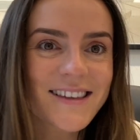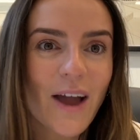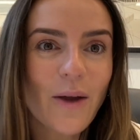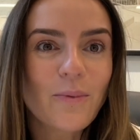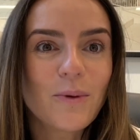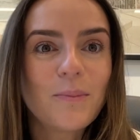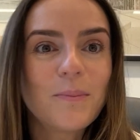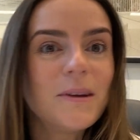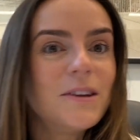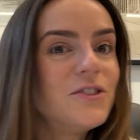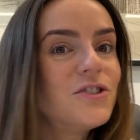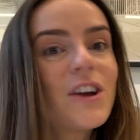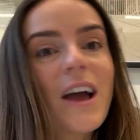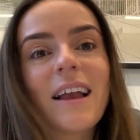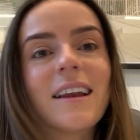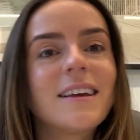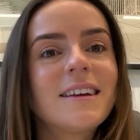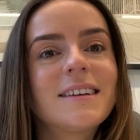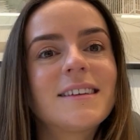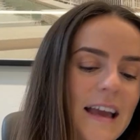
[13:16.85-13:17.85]
I would be
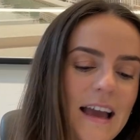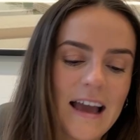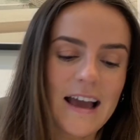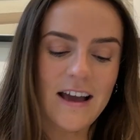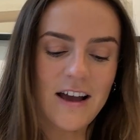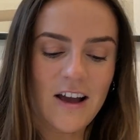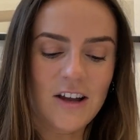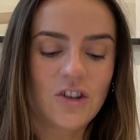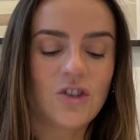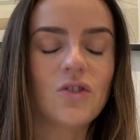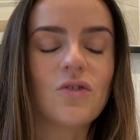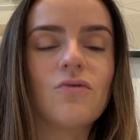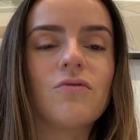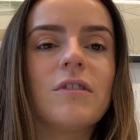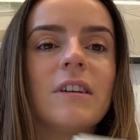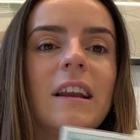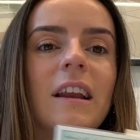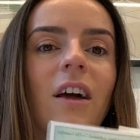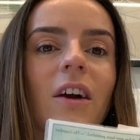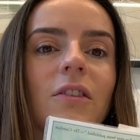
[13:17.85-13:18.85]
jealous. Yeah, I just
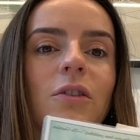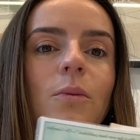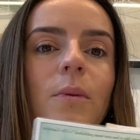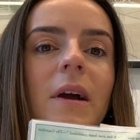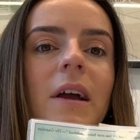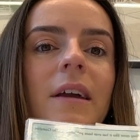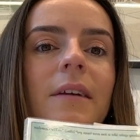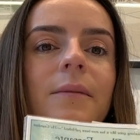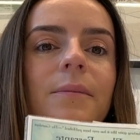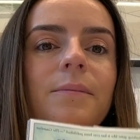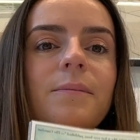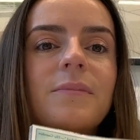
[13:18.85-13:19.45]
really like the way